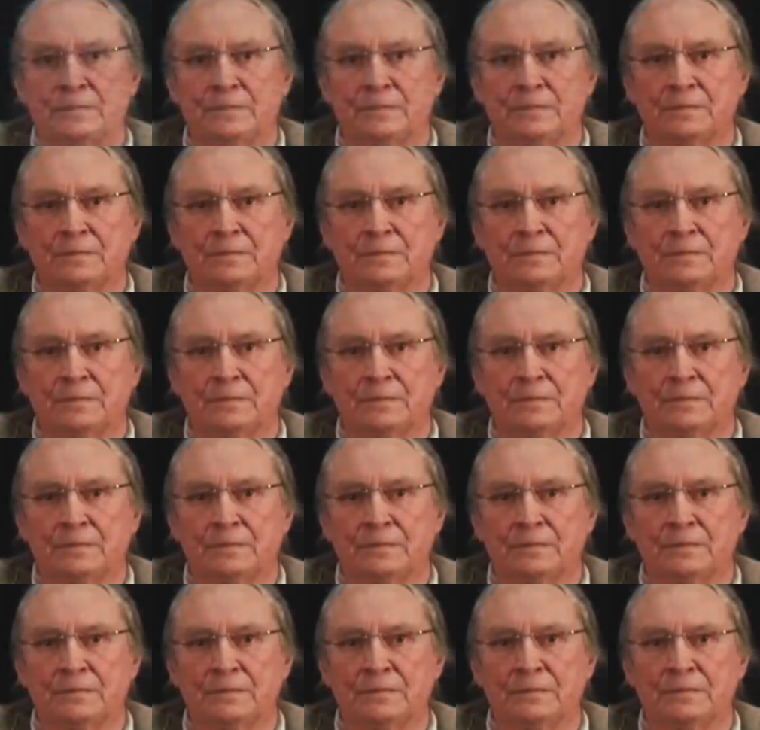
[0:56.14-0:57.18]

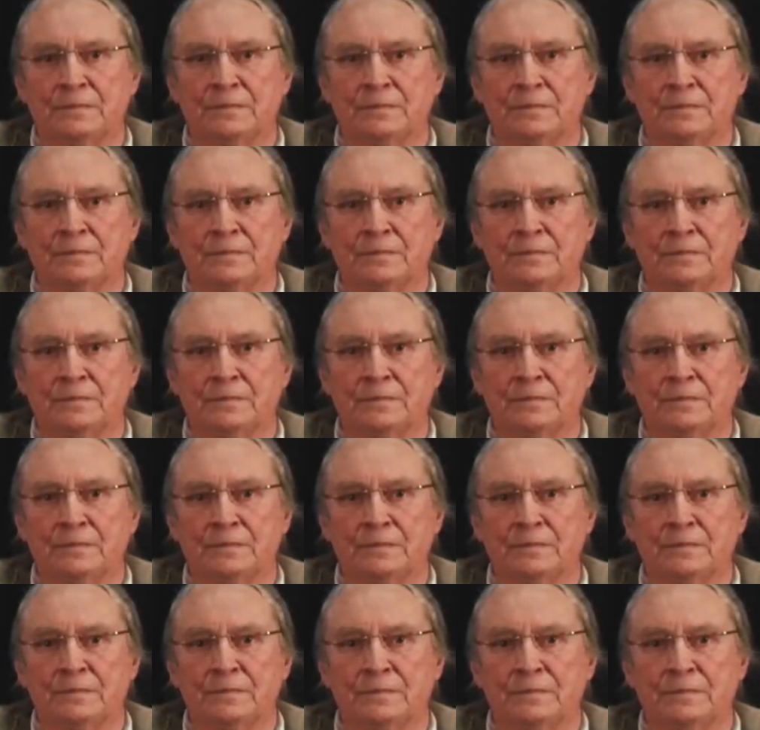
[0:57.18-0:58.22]

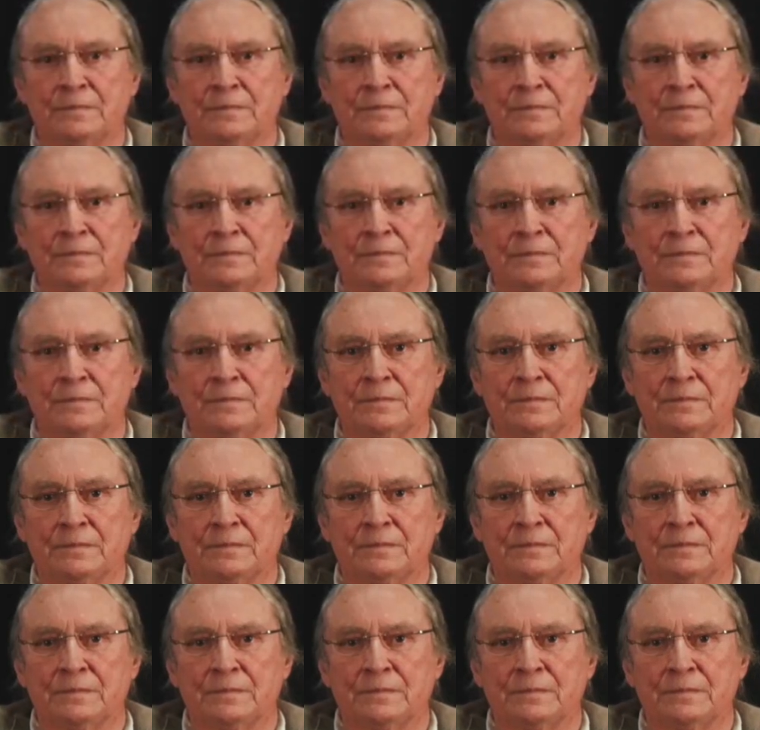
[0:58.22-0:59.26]

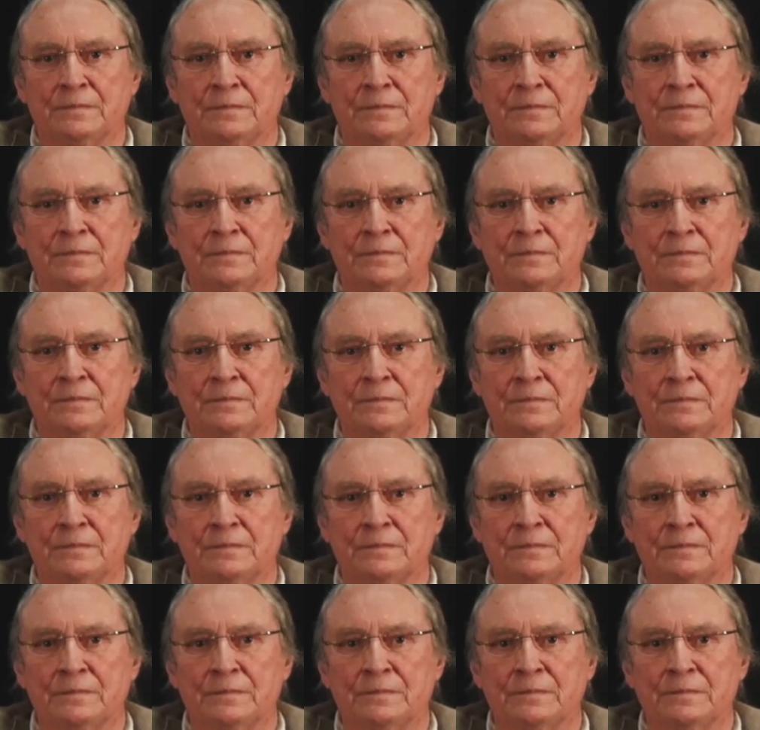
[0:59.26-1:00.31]

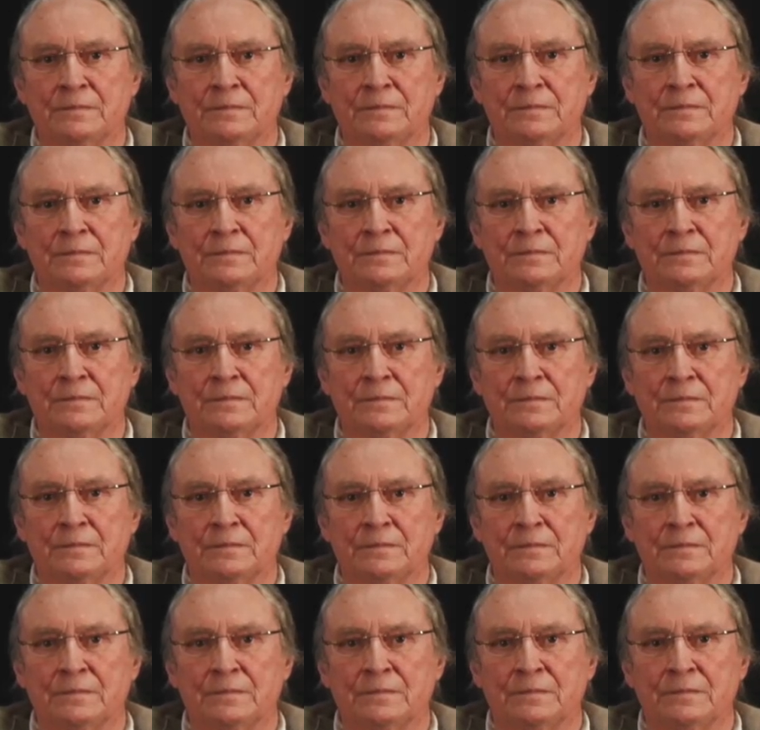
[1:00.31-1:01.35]

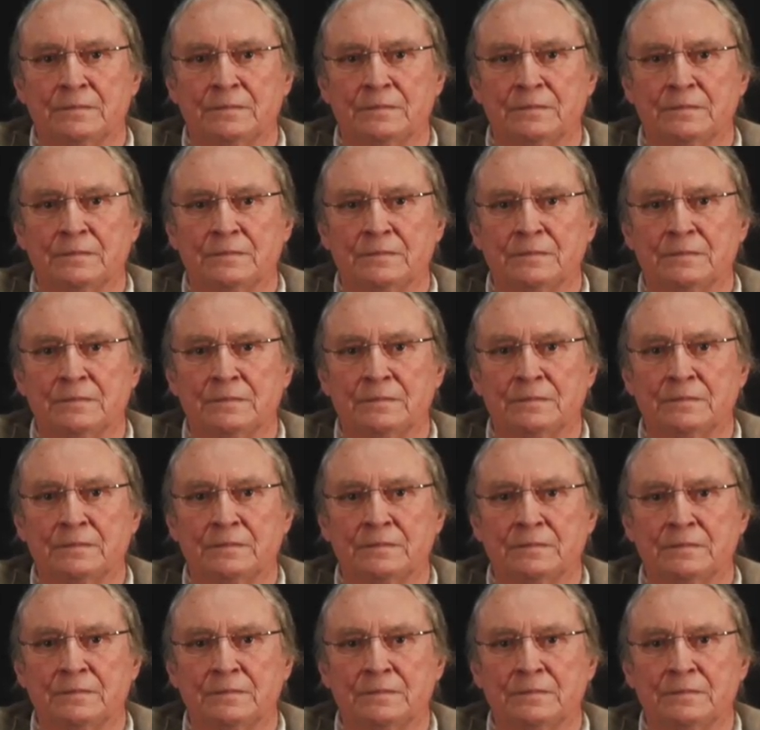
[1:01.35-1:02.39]

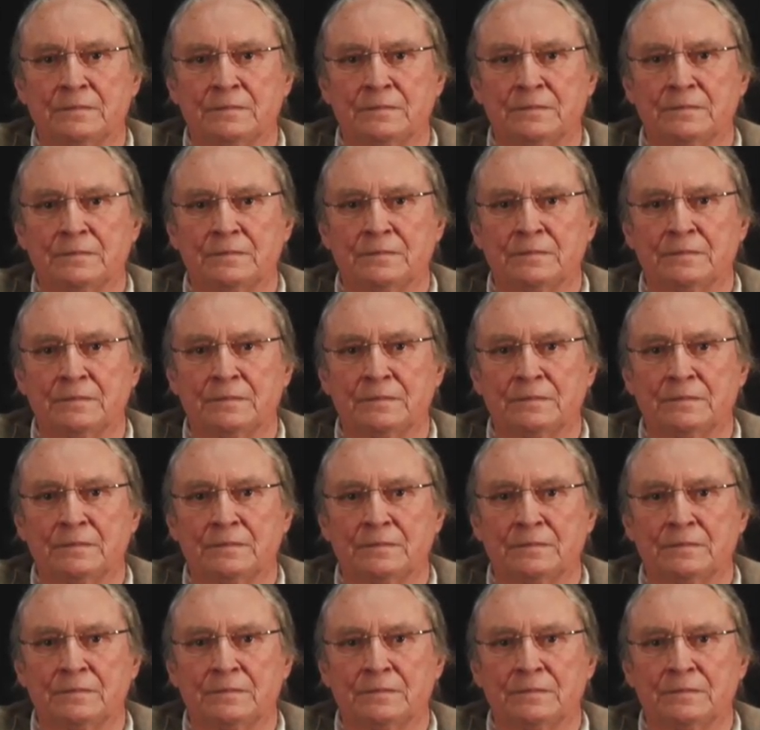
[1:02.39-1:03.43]

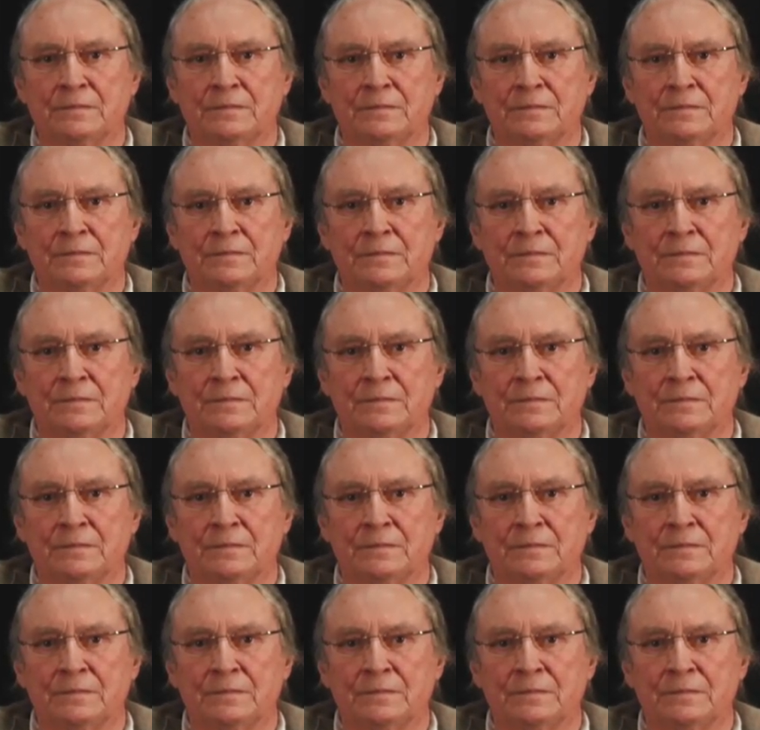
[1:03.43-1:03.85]
(silent)